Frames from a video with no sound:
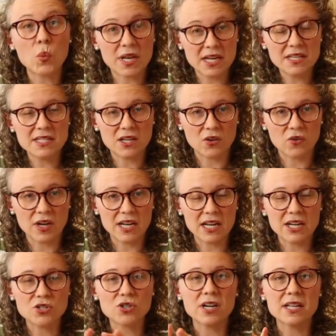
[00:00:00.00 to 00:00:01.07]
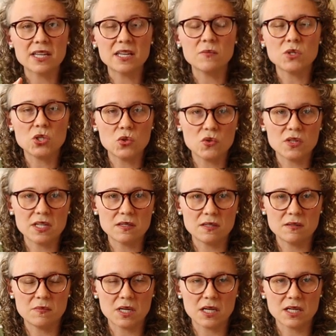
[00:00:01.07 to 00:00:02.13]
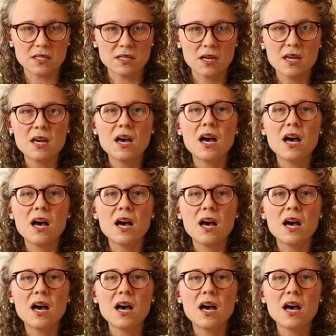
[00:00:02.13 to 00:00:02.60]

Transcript: When I decorate, I try to keep two things in mind.